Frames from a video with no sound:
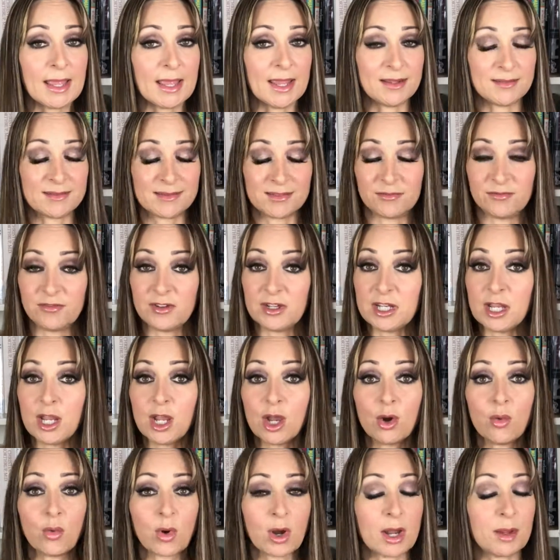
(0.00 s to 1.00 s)
It's a
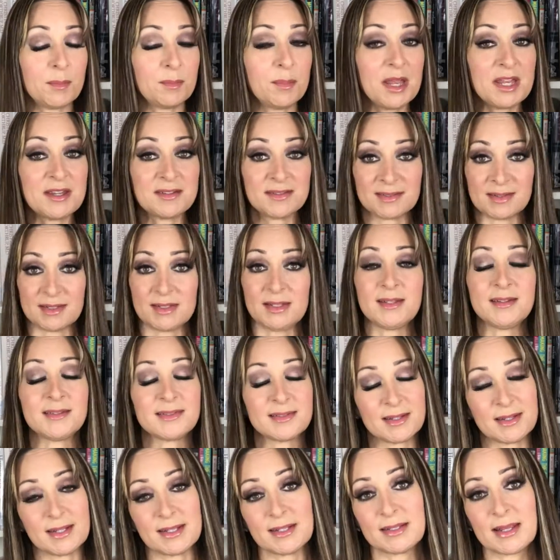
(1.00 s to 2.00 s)
video where I'm basically
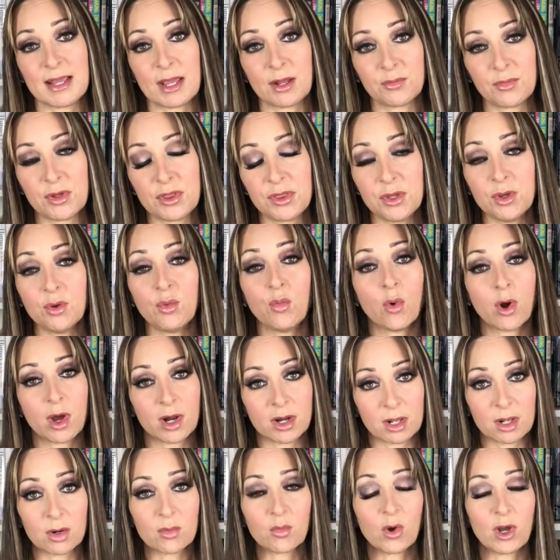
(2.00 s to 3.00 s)
sitting down with you
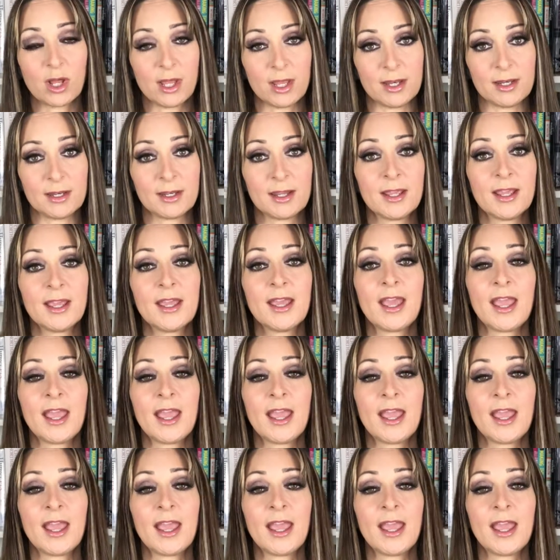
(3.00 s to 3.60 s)
one-on-one